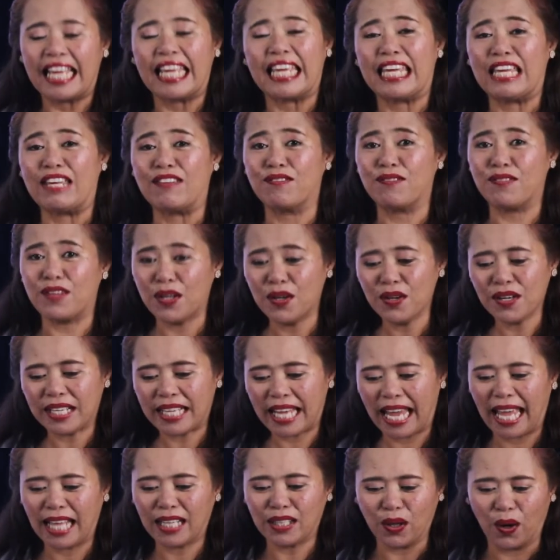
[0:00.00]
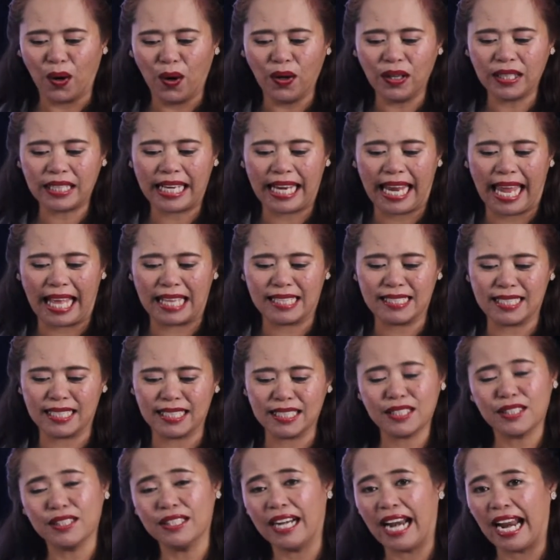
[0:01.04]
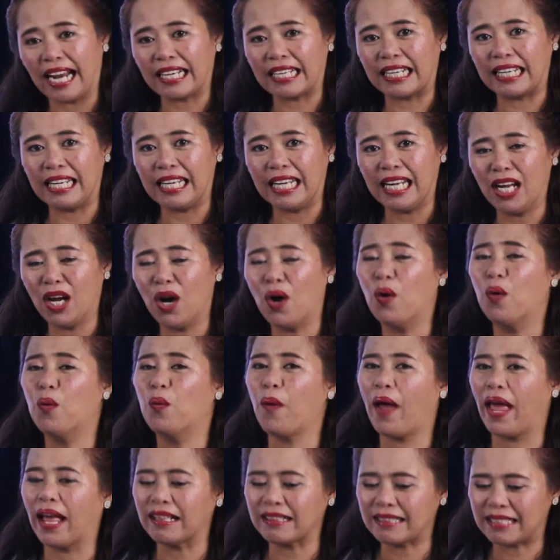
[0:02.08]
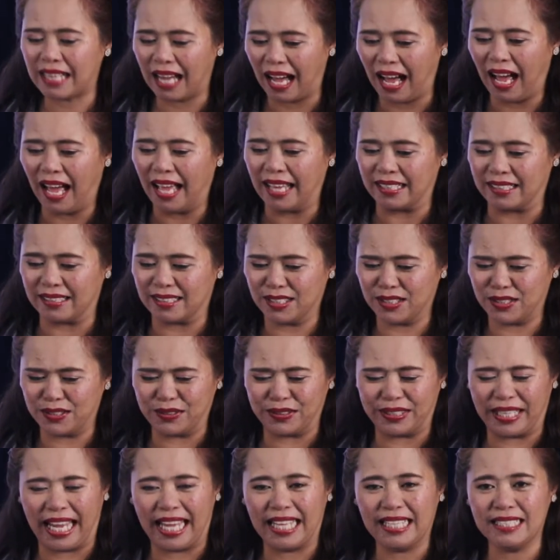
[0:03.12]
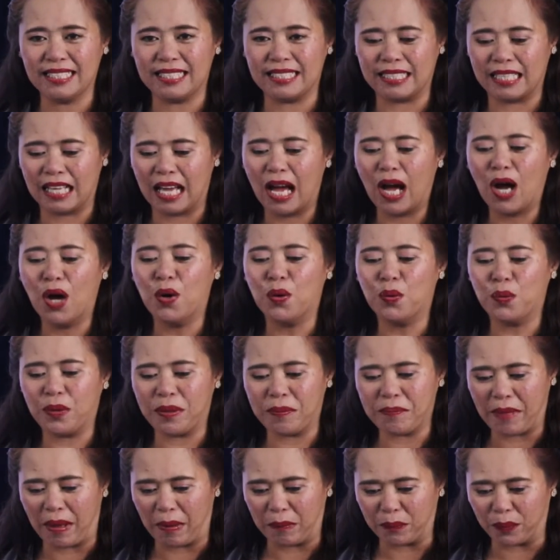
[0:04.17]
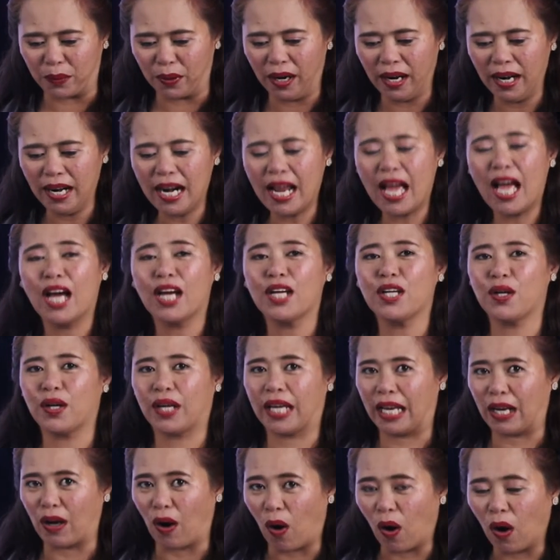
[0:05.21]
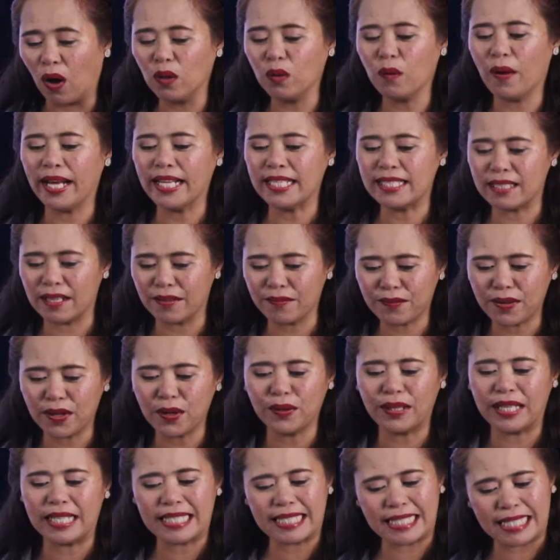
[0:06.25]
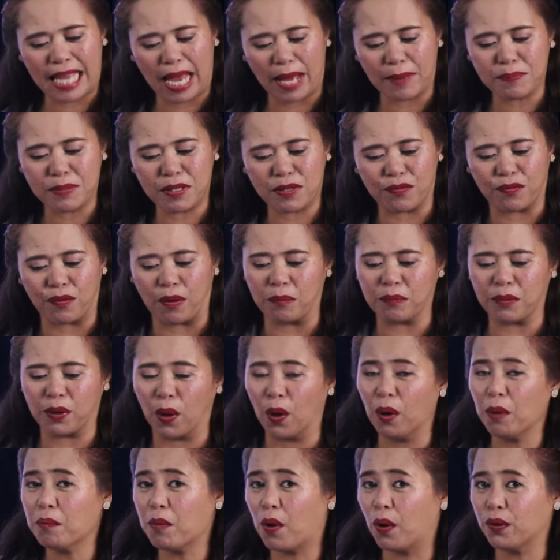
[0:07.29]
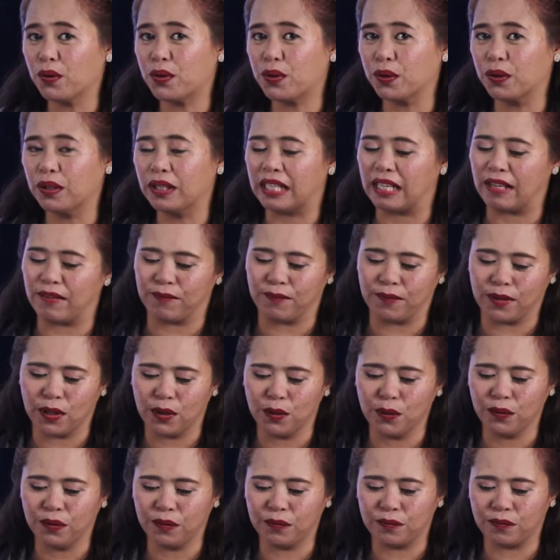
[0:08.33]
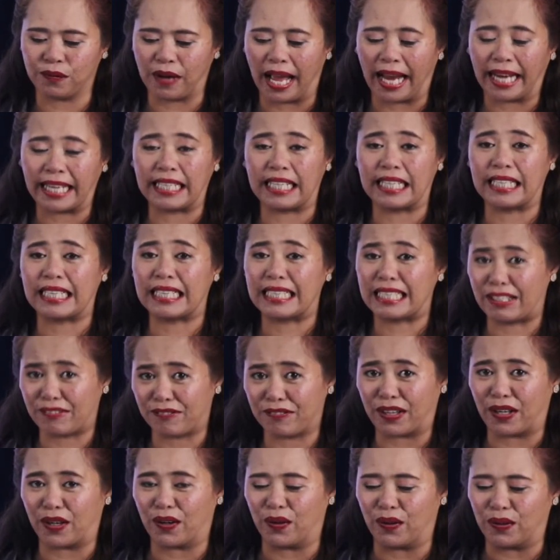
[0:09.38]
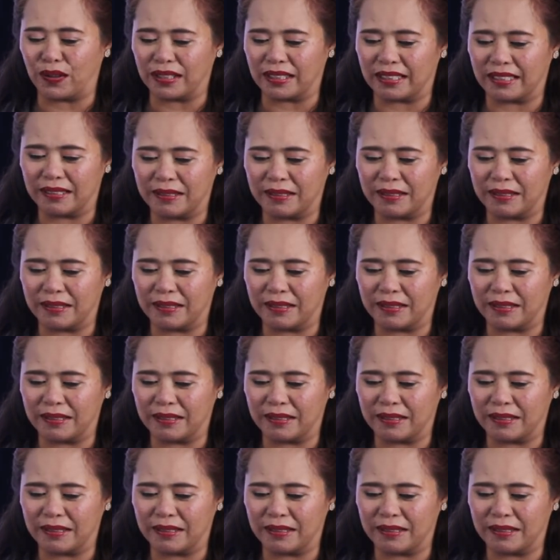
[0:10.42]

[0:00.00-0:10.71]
If you get all the answers correctly, well done, students! Remember, you can always review the steps from your module if you find it difficult.